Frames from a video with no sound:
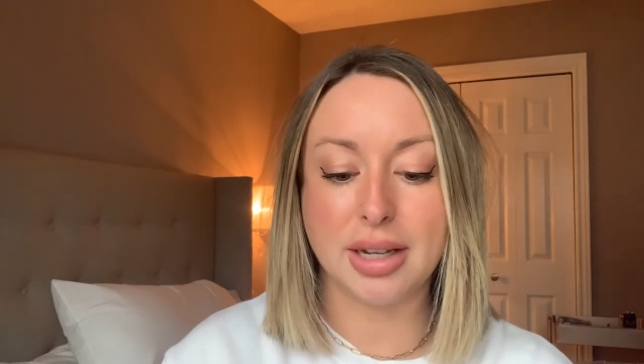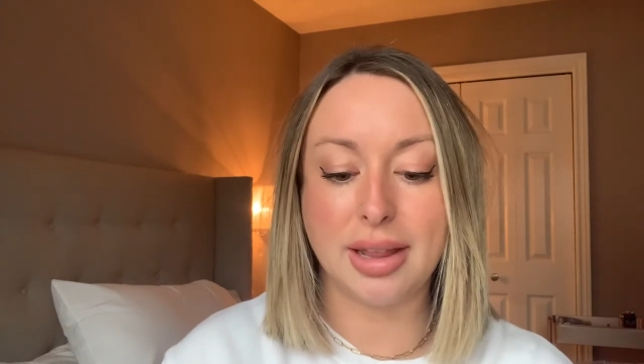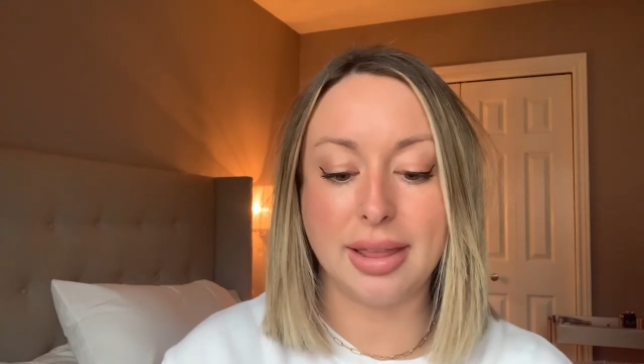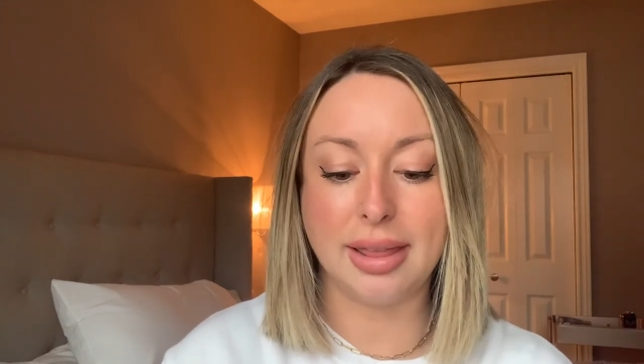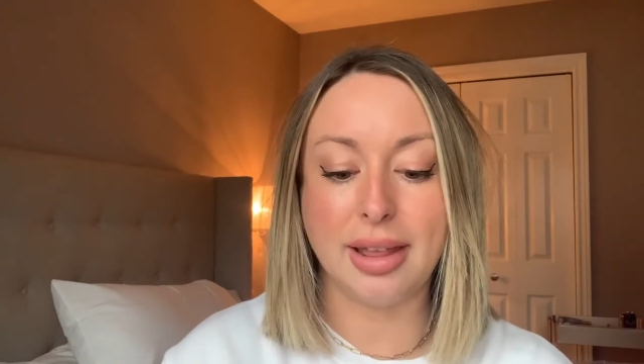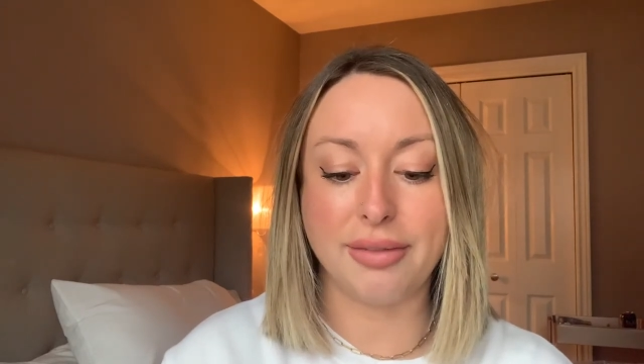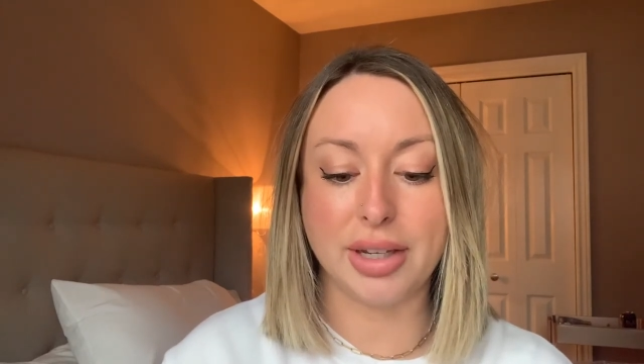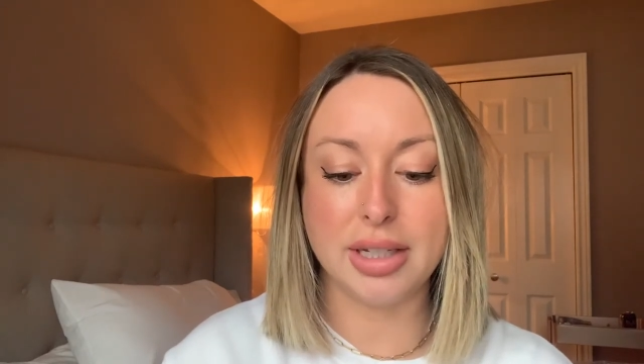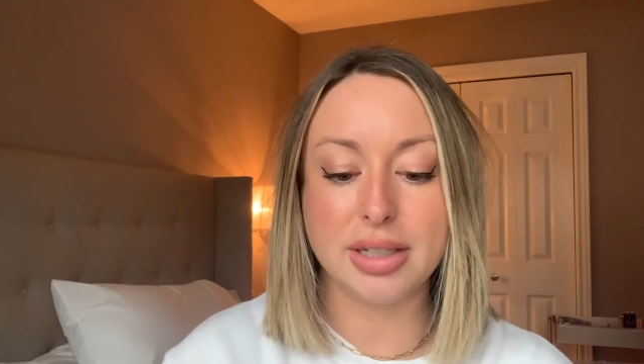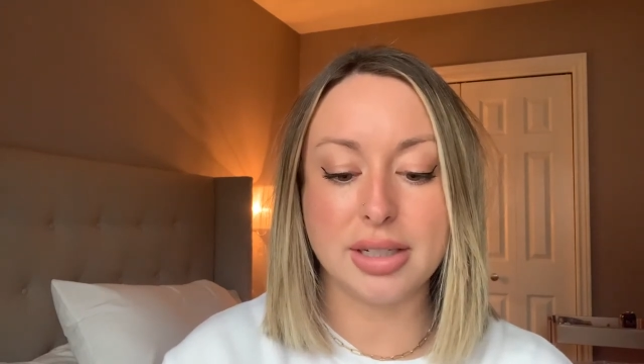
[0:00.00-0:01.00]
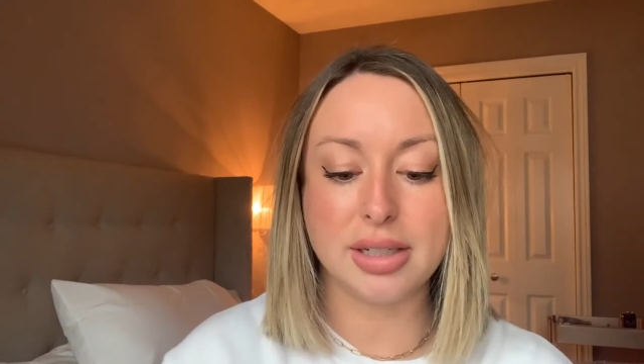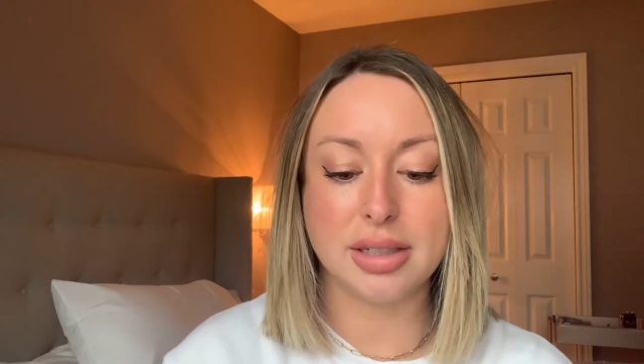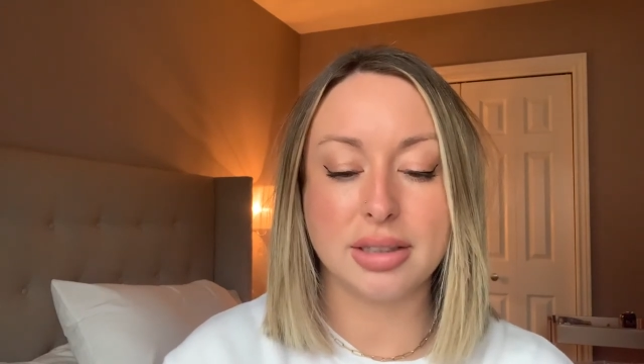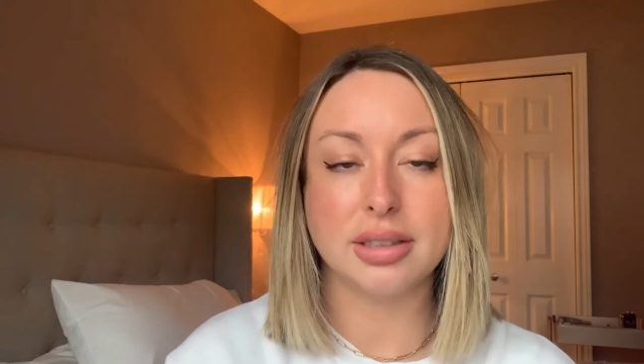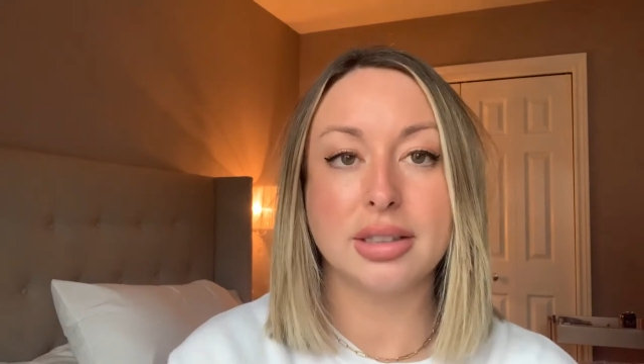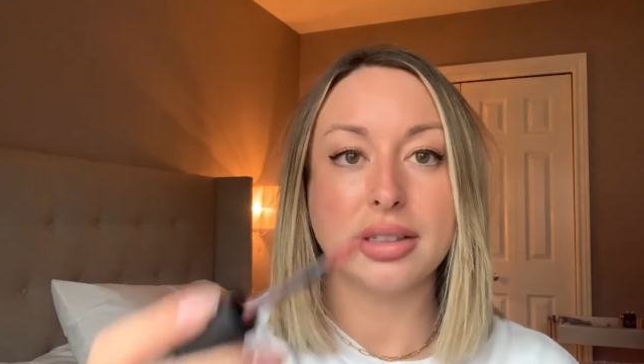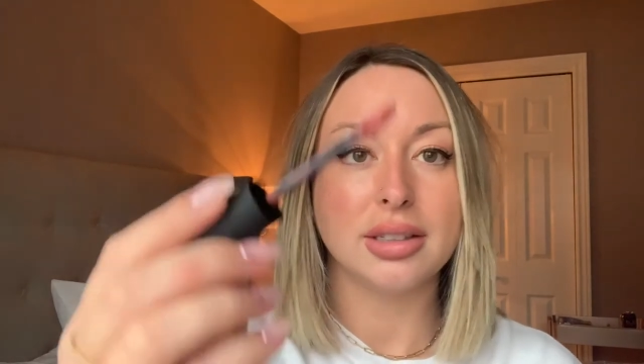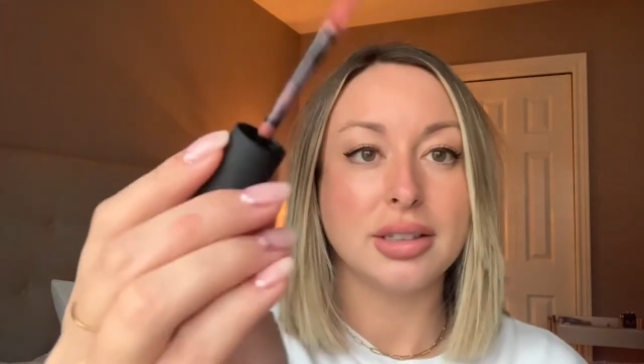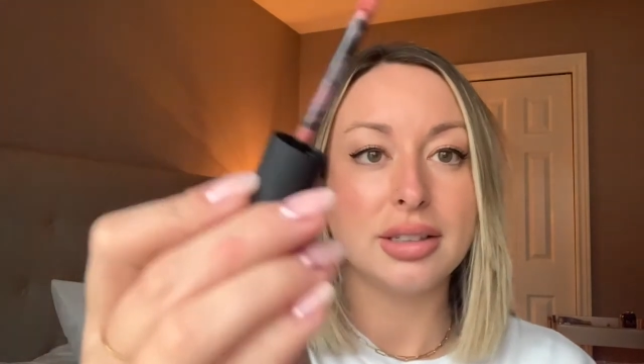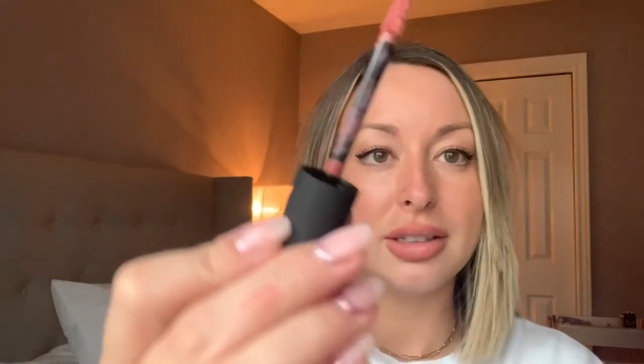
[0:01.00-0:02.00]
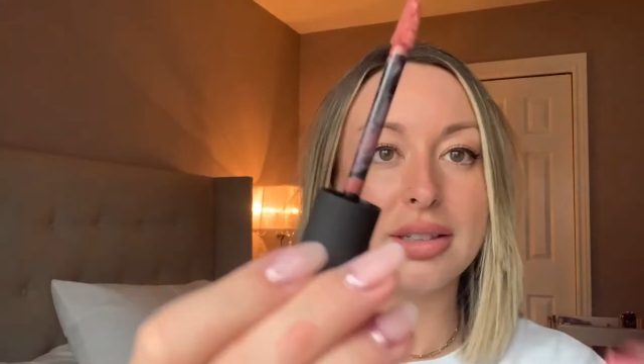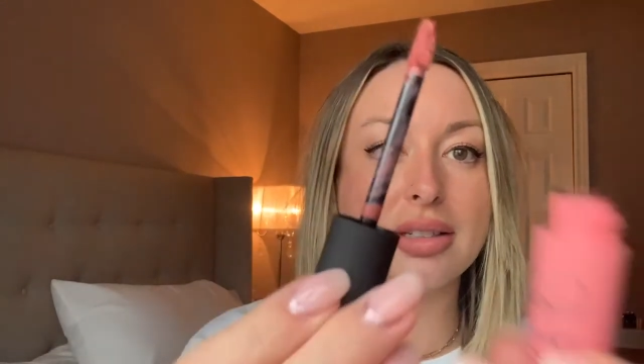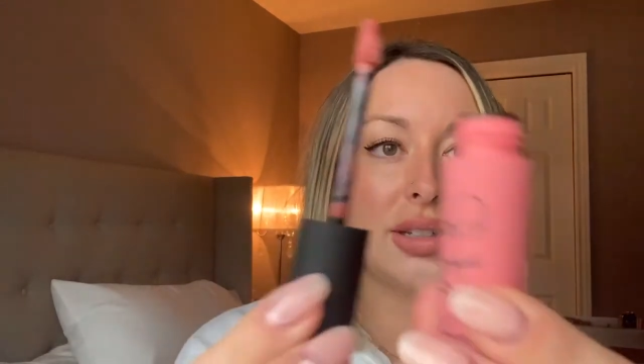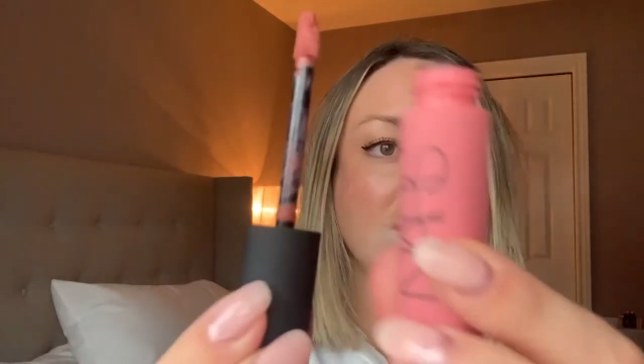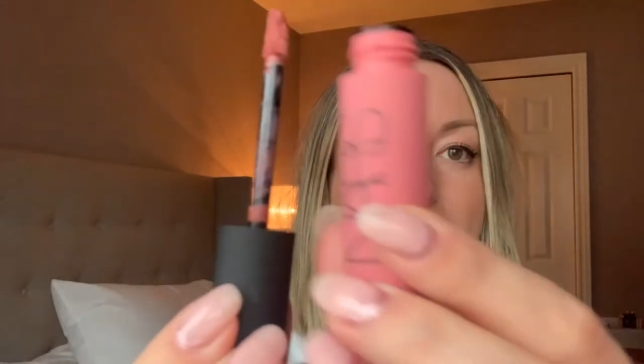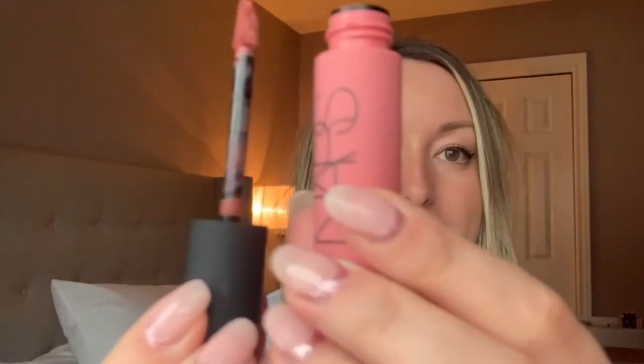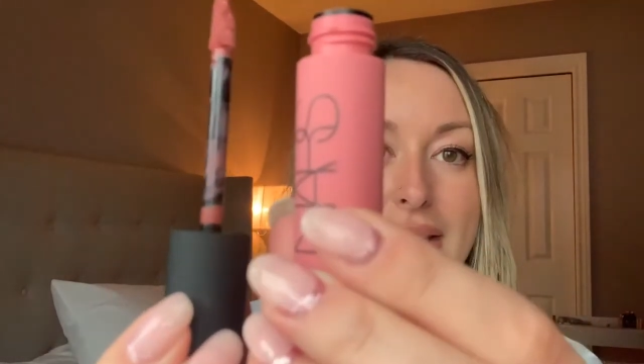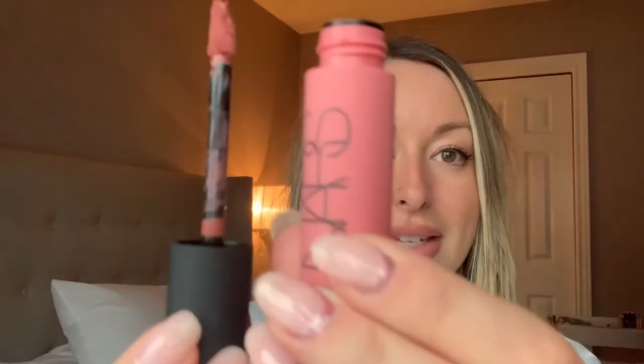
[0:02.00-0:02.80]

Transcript: love it. So that's